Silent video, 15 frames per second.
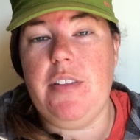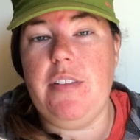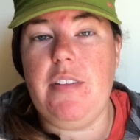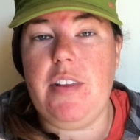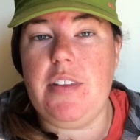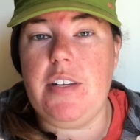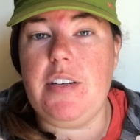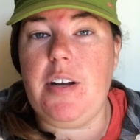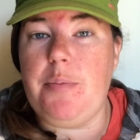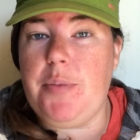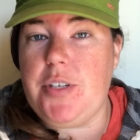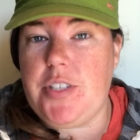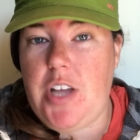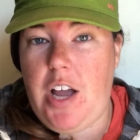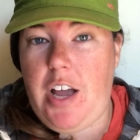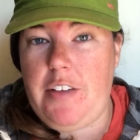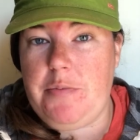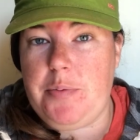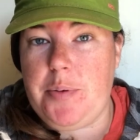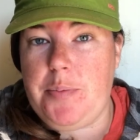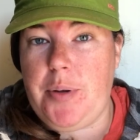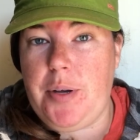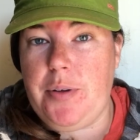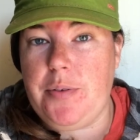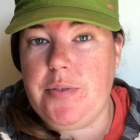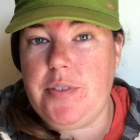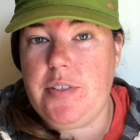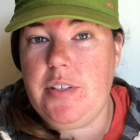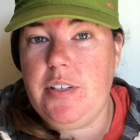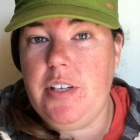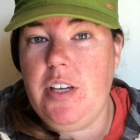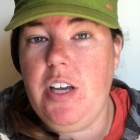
than the numbers I've proposed.